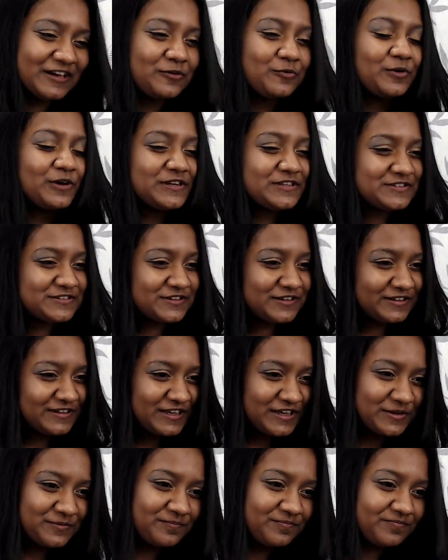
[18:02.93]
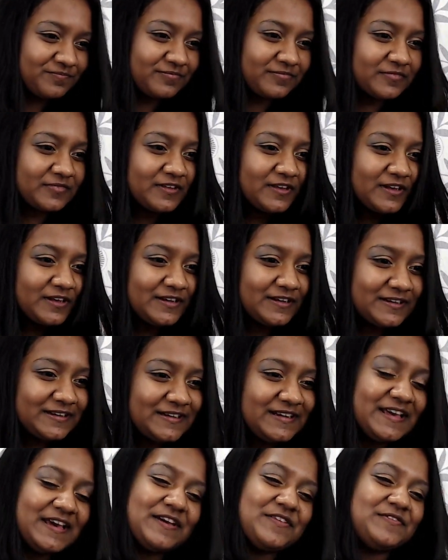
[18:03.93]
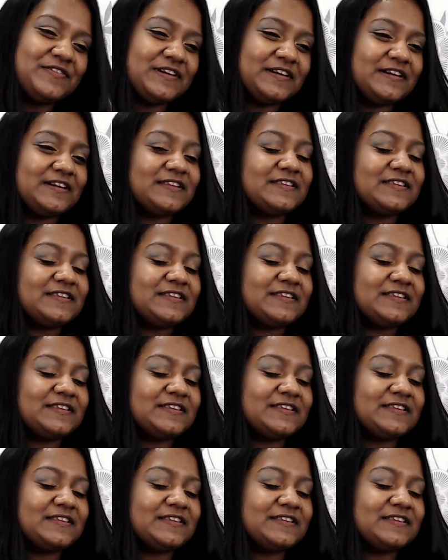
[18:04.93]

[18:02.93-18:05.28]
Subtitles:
What is your name? David.